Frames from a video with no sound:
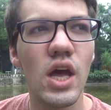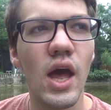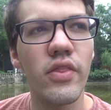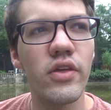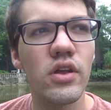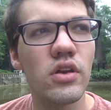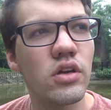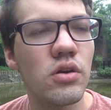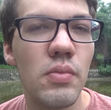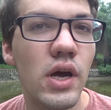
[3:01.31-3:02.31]
And then
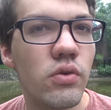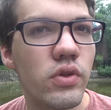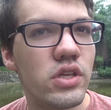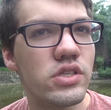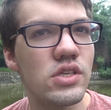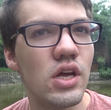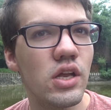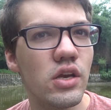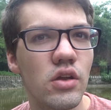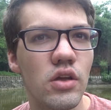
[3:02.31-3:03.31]
combined with the
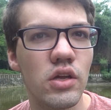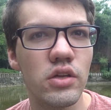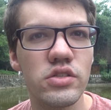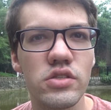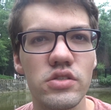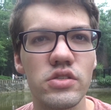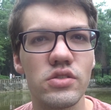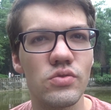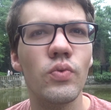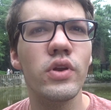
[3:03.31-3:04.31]
sun, it
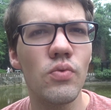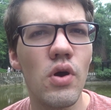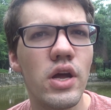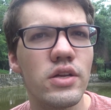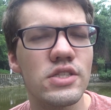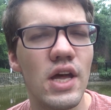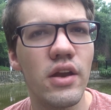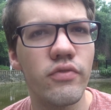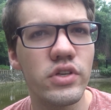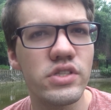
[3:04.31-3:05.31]
just, when you walk outside,
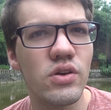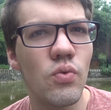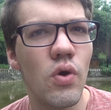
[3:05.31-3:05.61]
it feels like